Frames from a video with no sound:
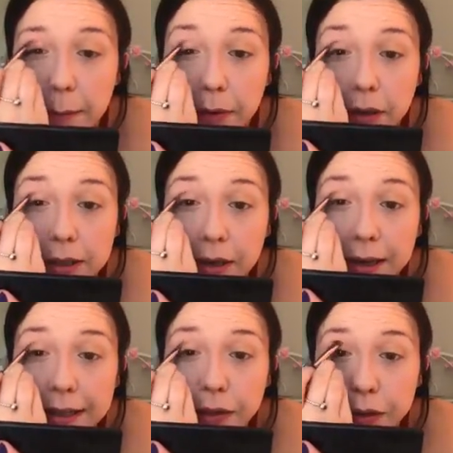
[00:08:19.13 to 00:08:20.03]
But it's
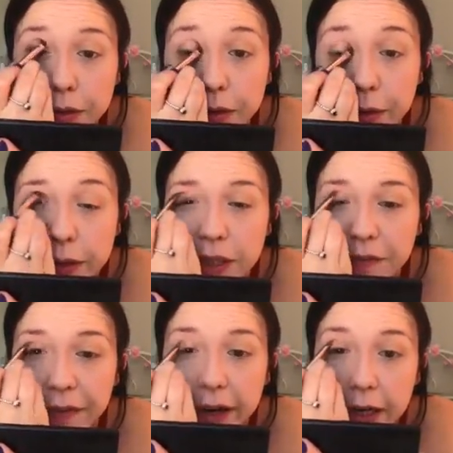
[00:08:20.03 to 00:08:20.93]
gonna get done, so
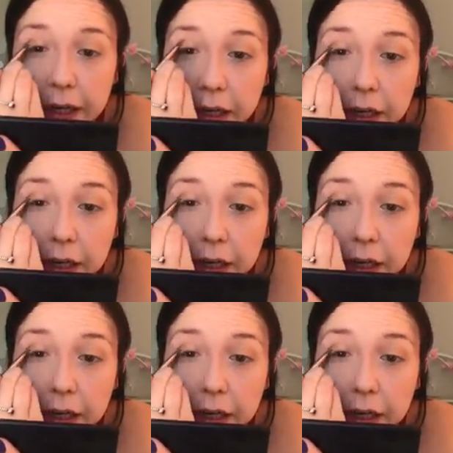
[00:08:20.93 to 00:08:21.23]
it's fine.